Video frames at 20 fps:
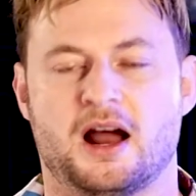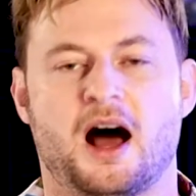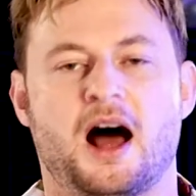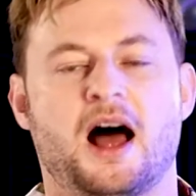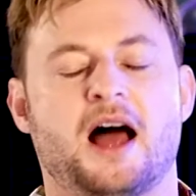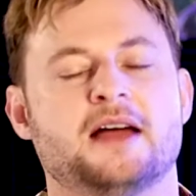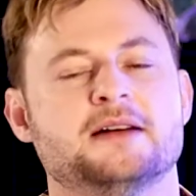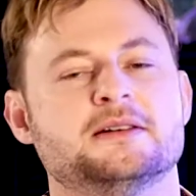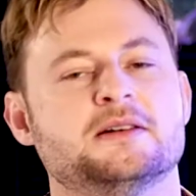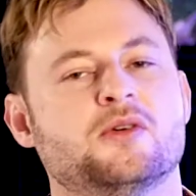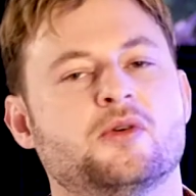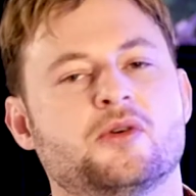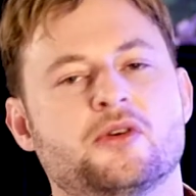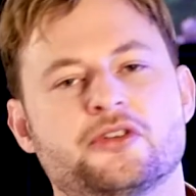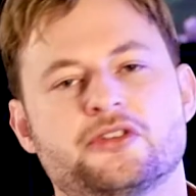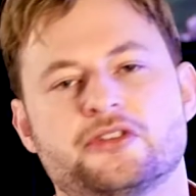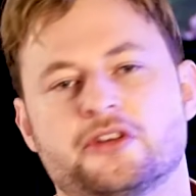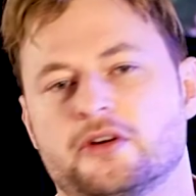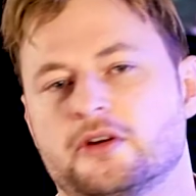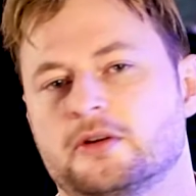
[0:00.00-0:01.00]
I
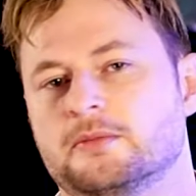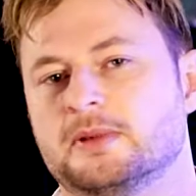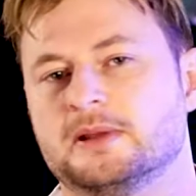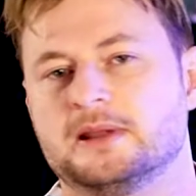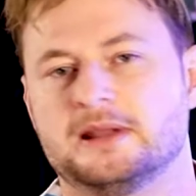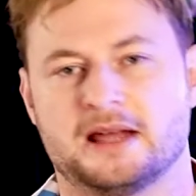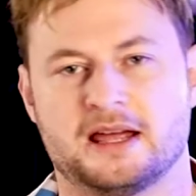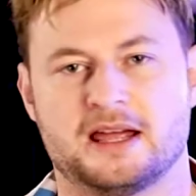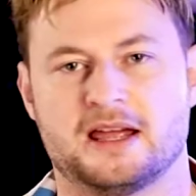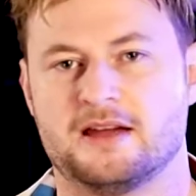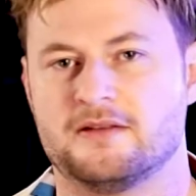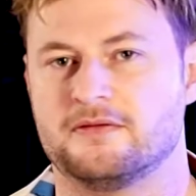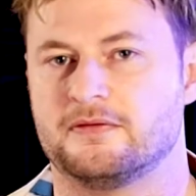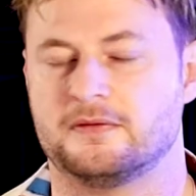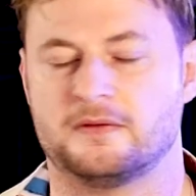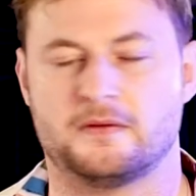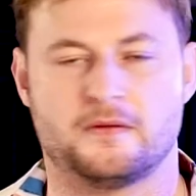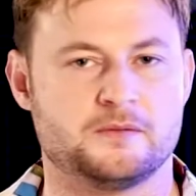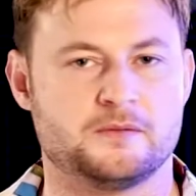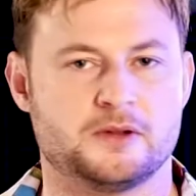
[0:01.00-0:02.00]
also believe,
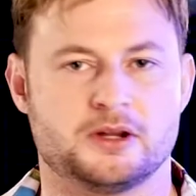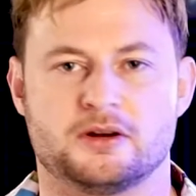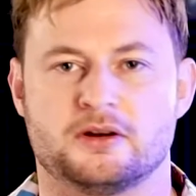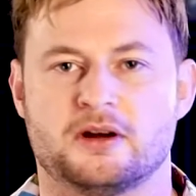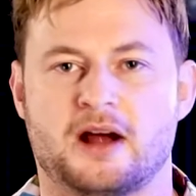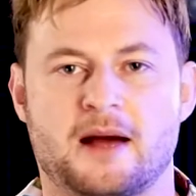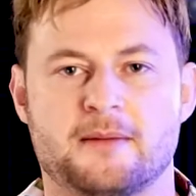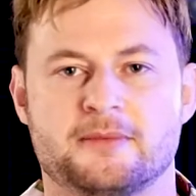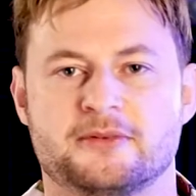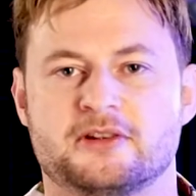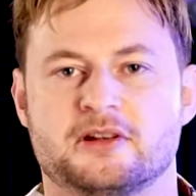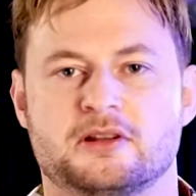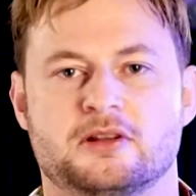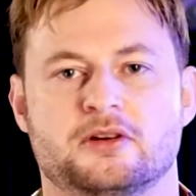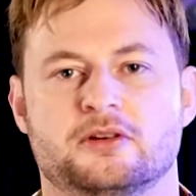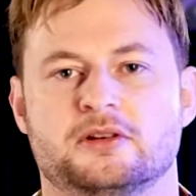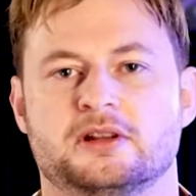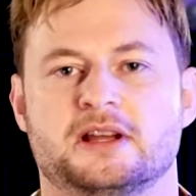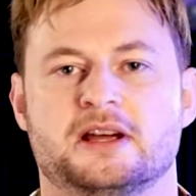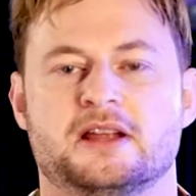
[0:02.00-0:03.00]

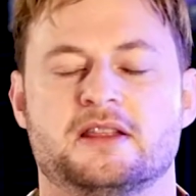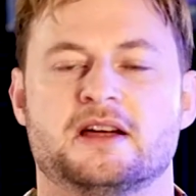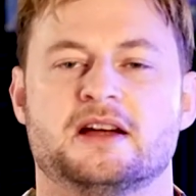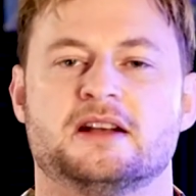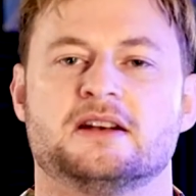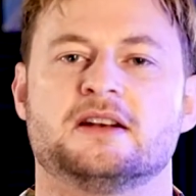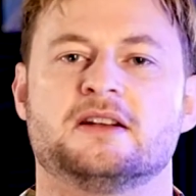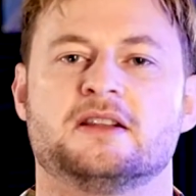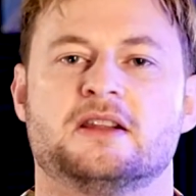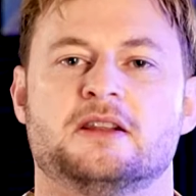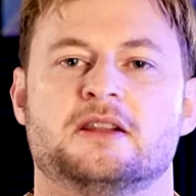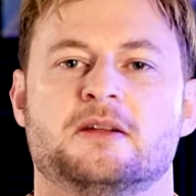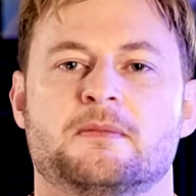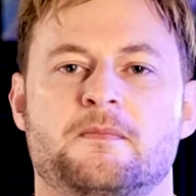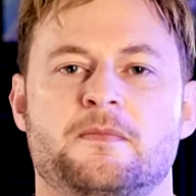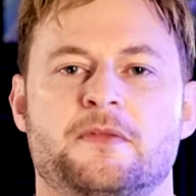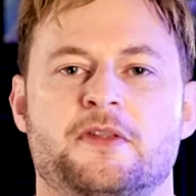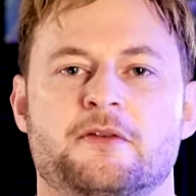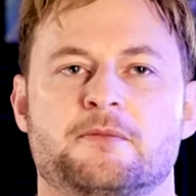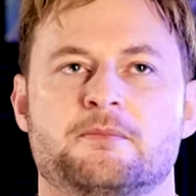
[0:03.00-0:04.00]
absolutely that
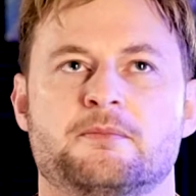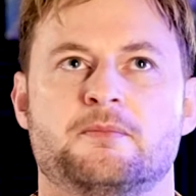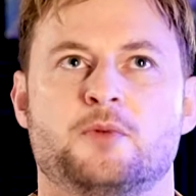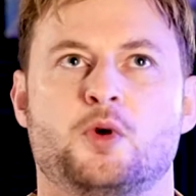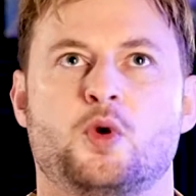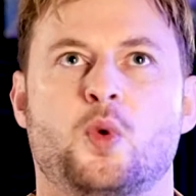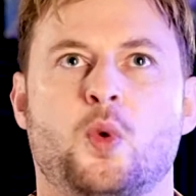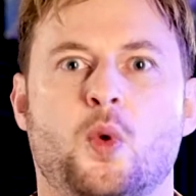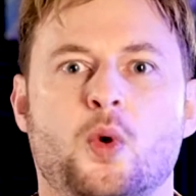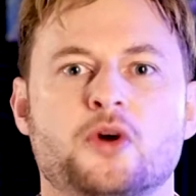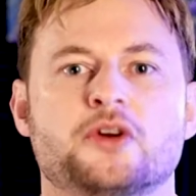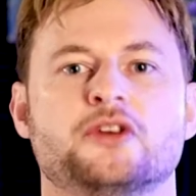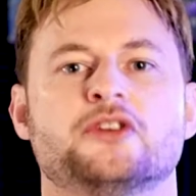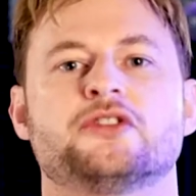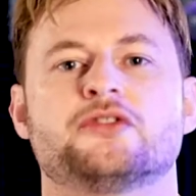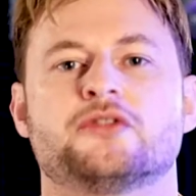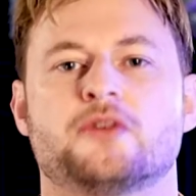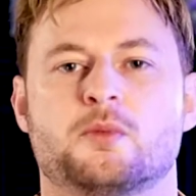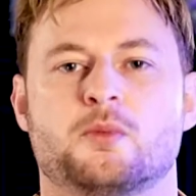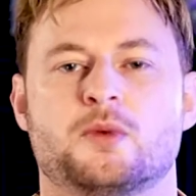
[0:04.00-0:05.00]
the
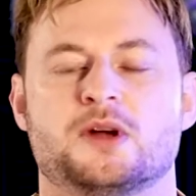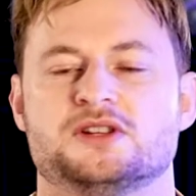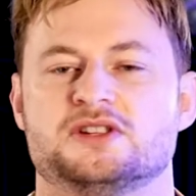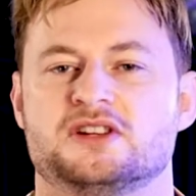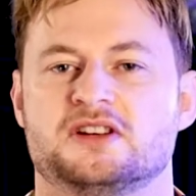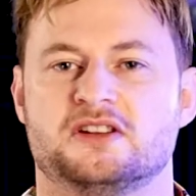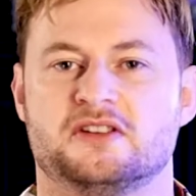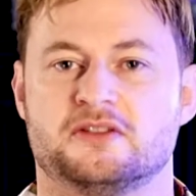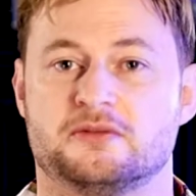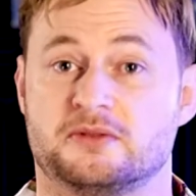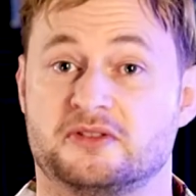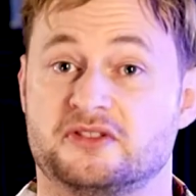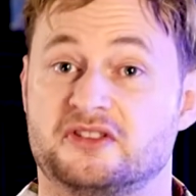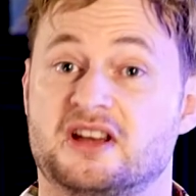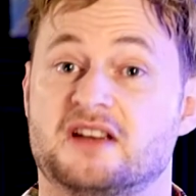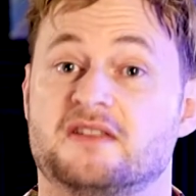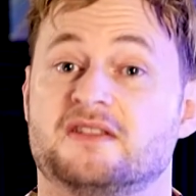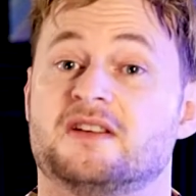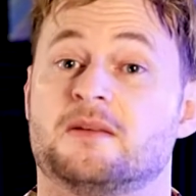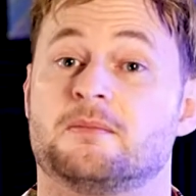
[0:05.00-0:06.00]
quarters from which it has
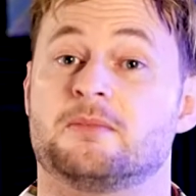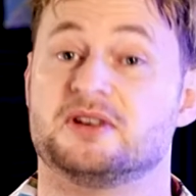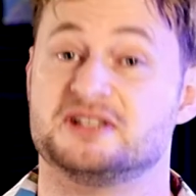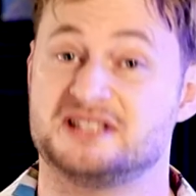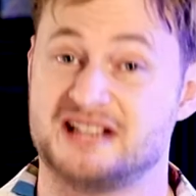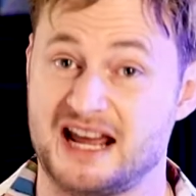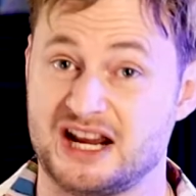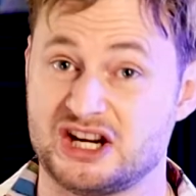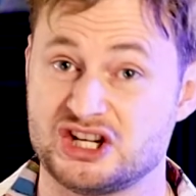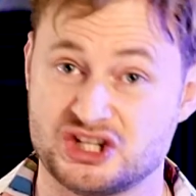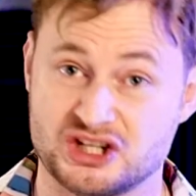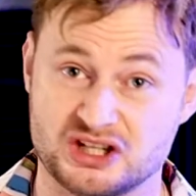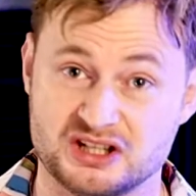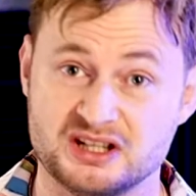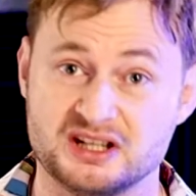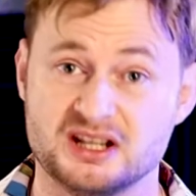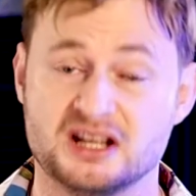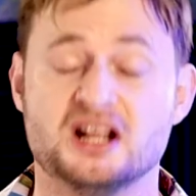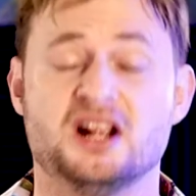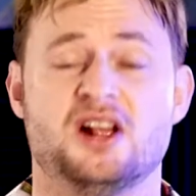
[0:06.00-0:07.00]
received some
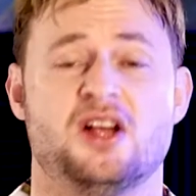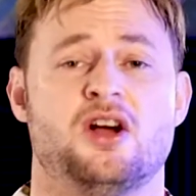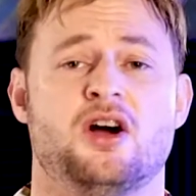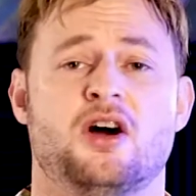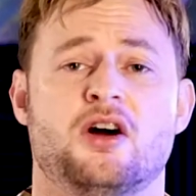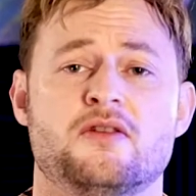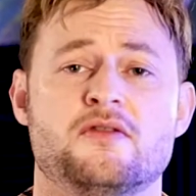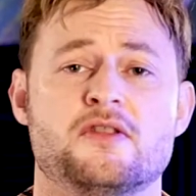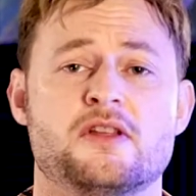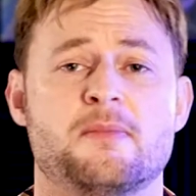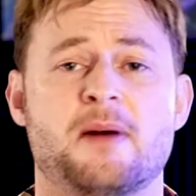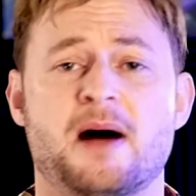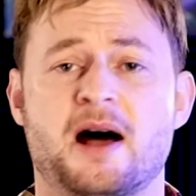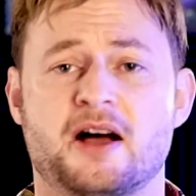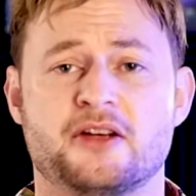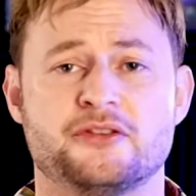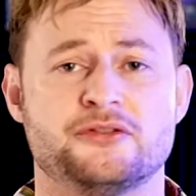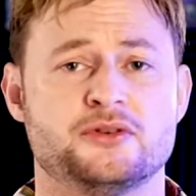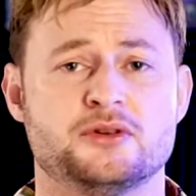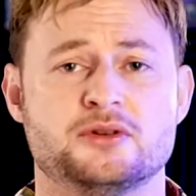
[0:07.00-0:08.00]
protection over the
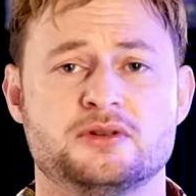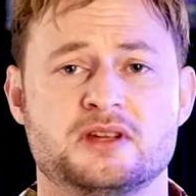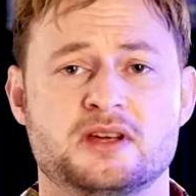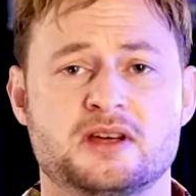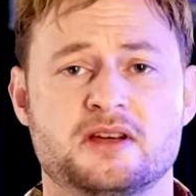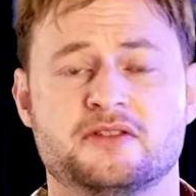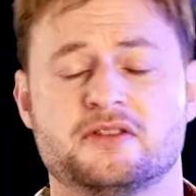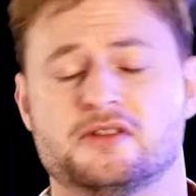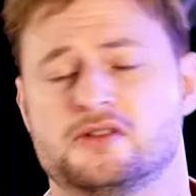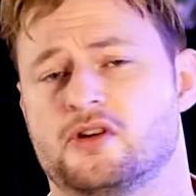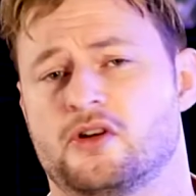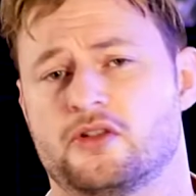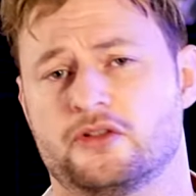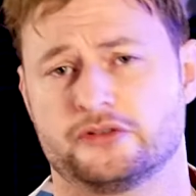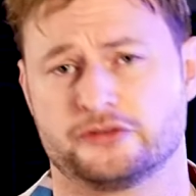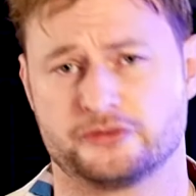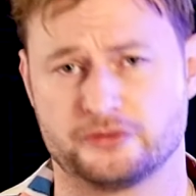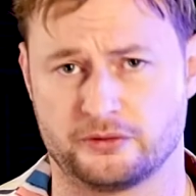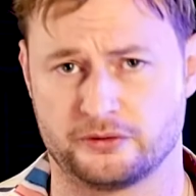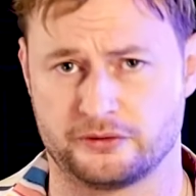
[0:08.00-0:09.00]
past few years are not the
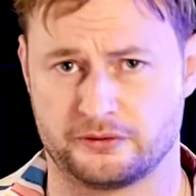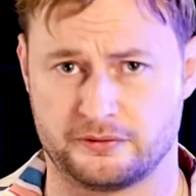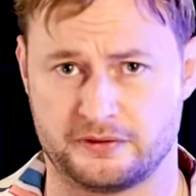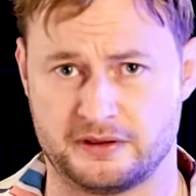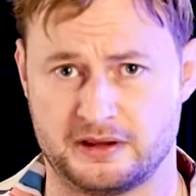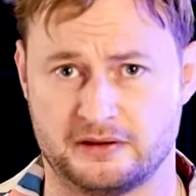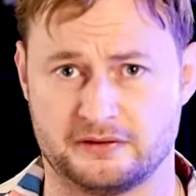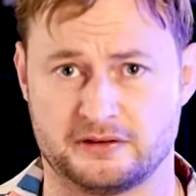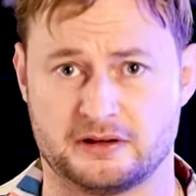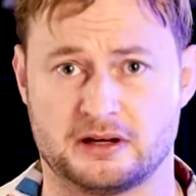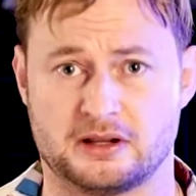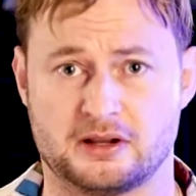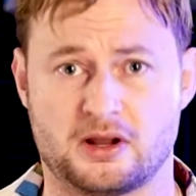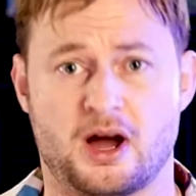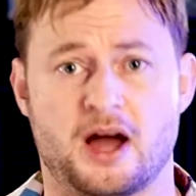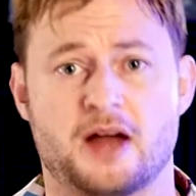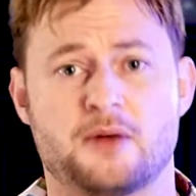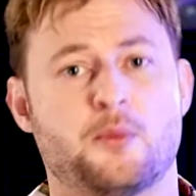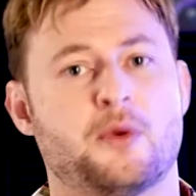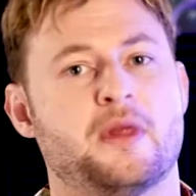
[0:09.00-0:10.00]
sorts of things that
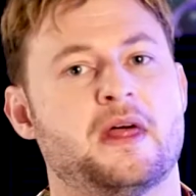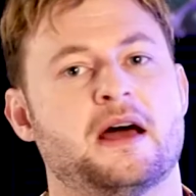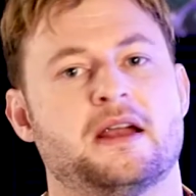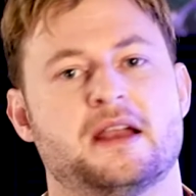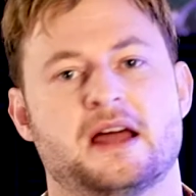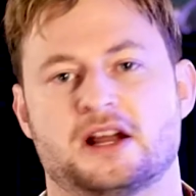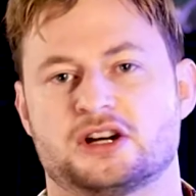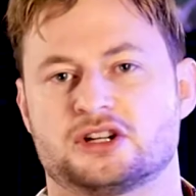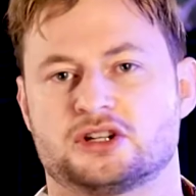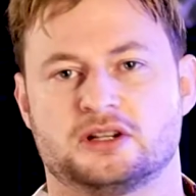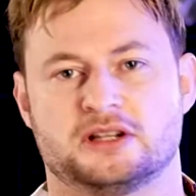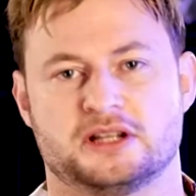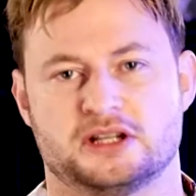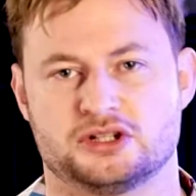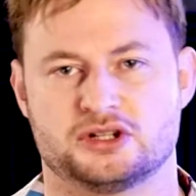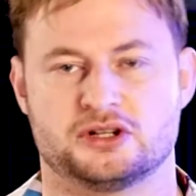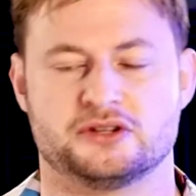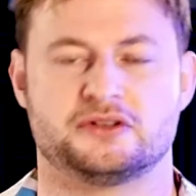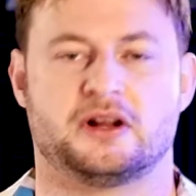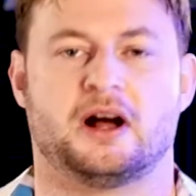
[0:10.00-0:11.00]
align with our national
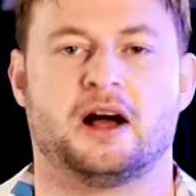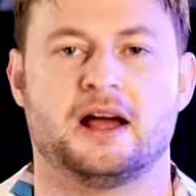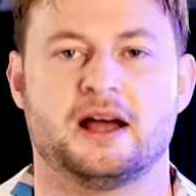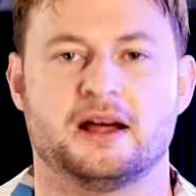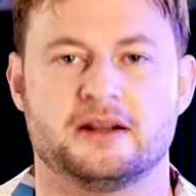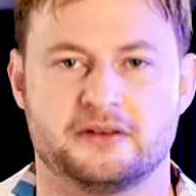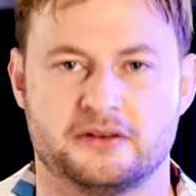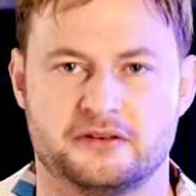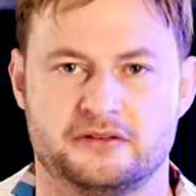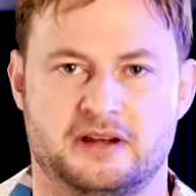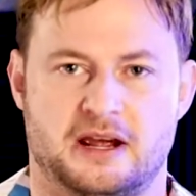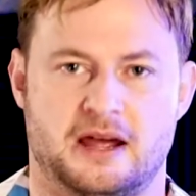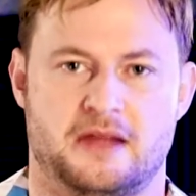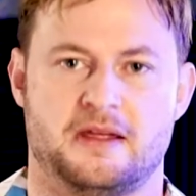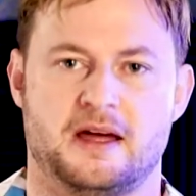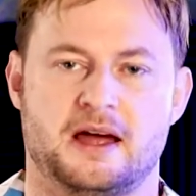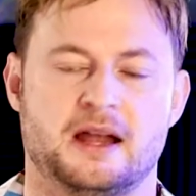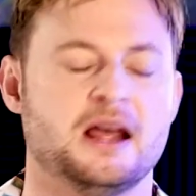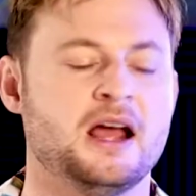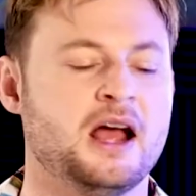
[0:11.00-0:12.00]
interest. I understand
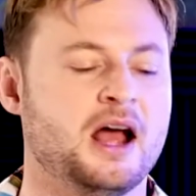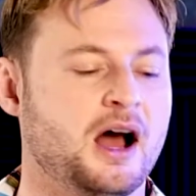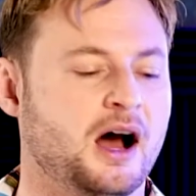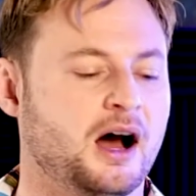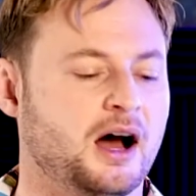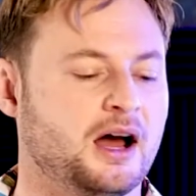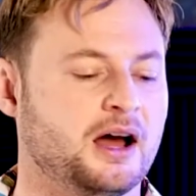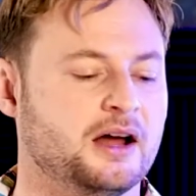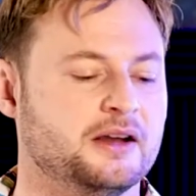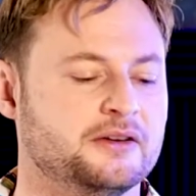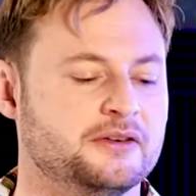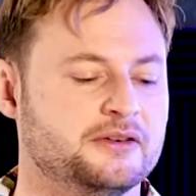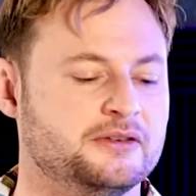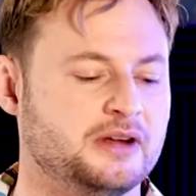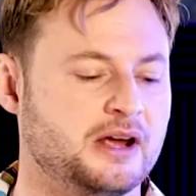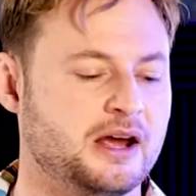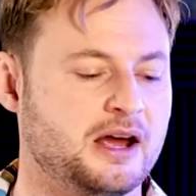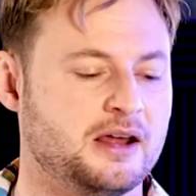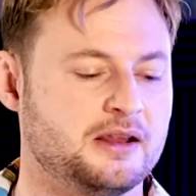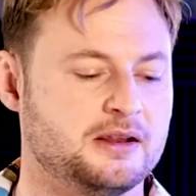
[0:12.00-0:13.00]
that. I
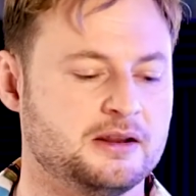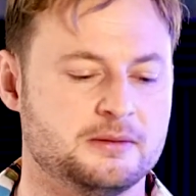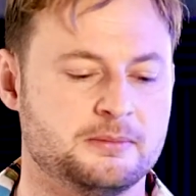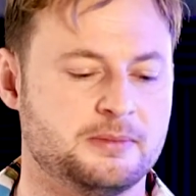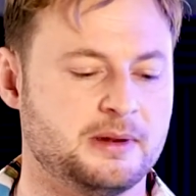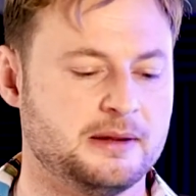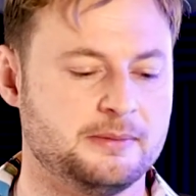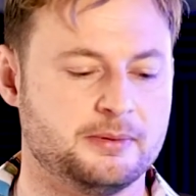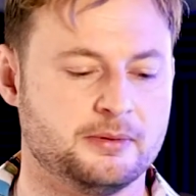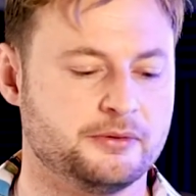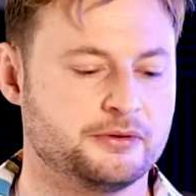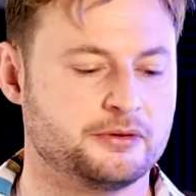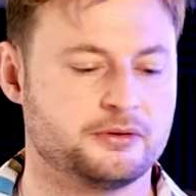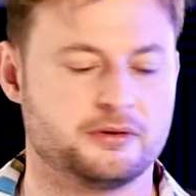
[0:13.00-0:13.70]
understand people's